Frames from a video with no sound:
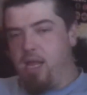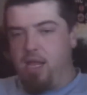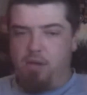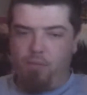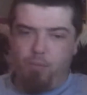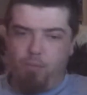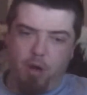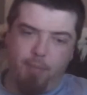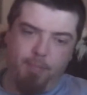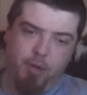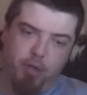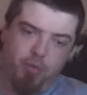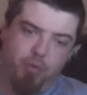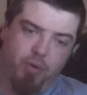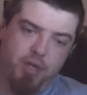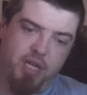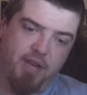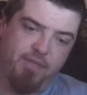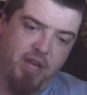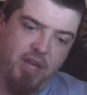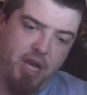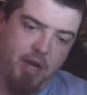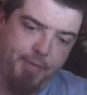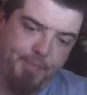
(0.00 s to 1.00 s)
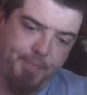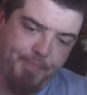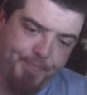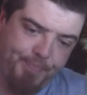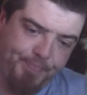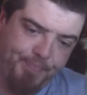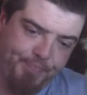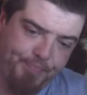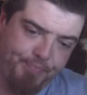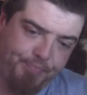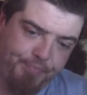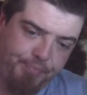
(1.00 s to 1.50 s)
what am I going to give that?
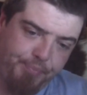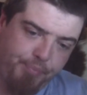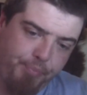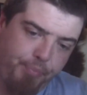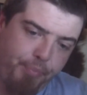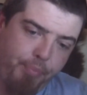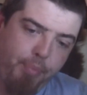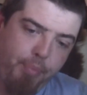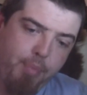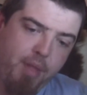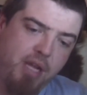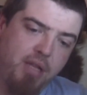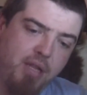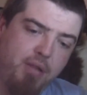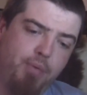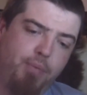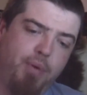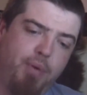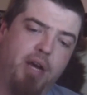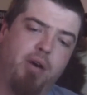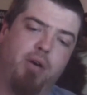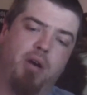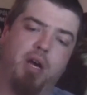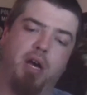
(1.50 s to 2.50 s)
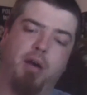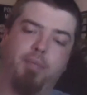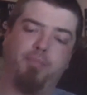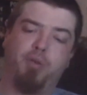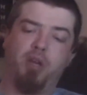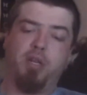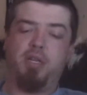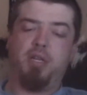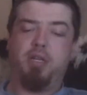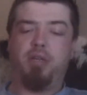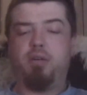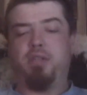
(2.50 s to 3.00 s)
Well, I'm
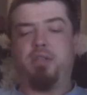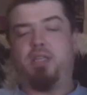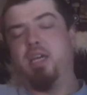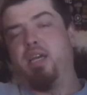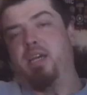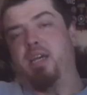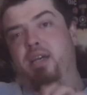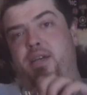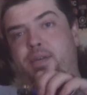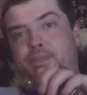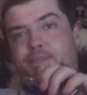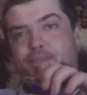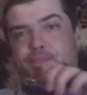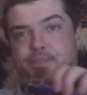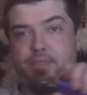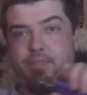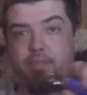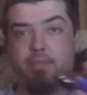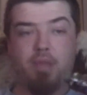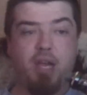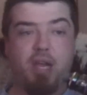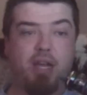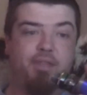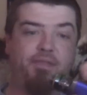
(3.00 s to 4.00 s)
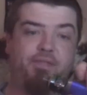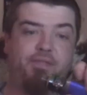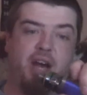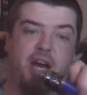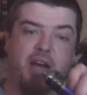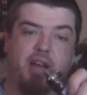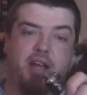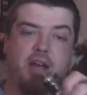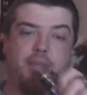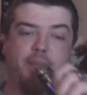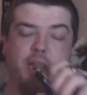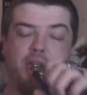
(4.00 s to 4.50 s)
running it on the
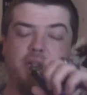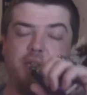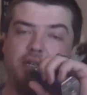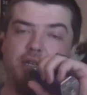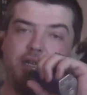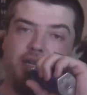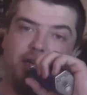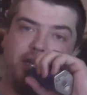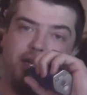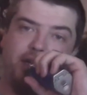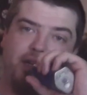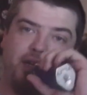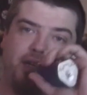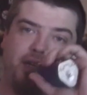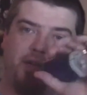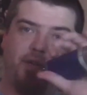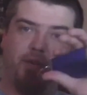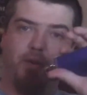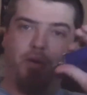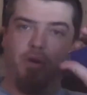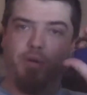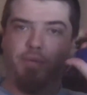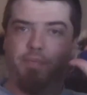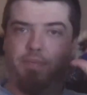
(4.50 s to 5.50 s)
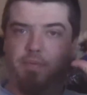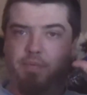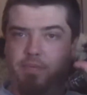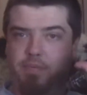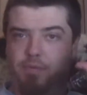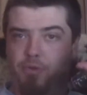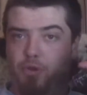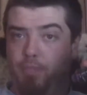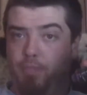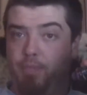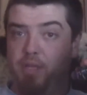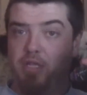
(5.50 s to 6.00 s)
Fat Rabbit on
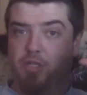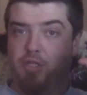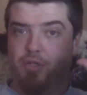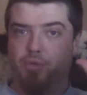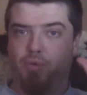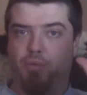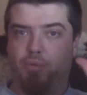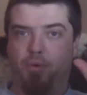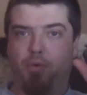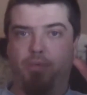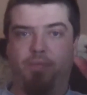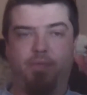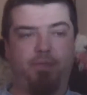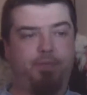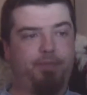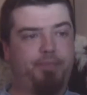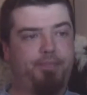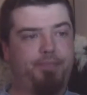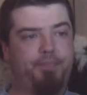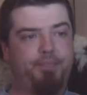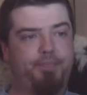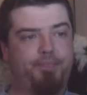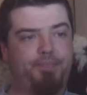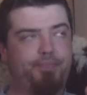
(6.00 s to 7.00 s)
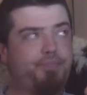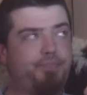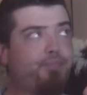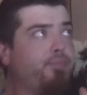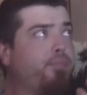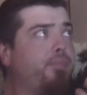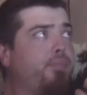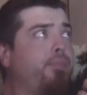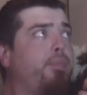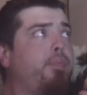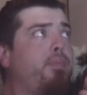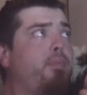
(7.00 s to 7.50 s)
top of the Snow Wolf.
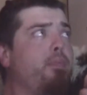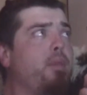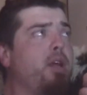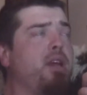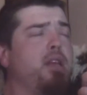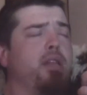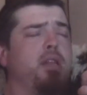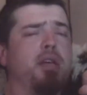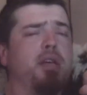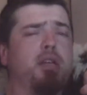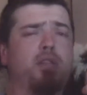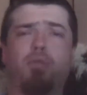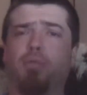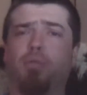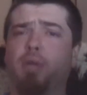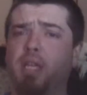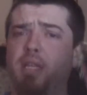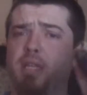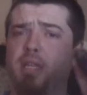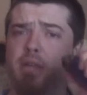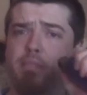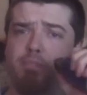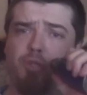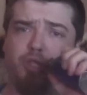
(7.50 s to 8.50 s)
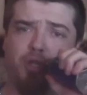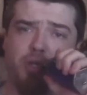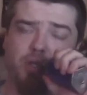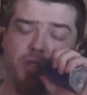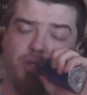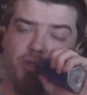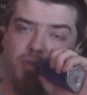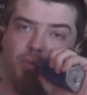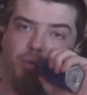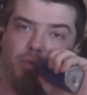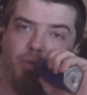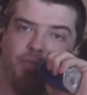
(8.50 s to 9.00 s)
The 218 I'm sure the
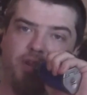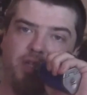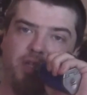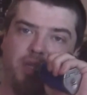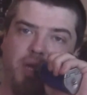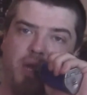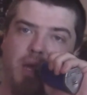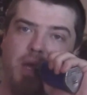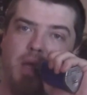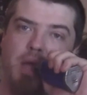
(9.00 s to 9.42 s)
Snow Wolf is.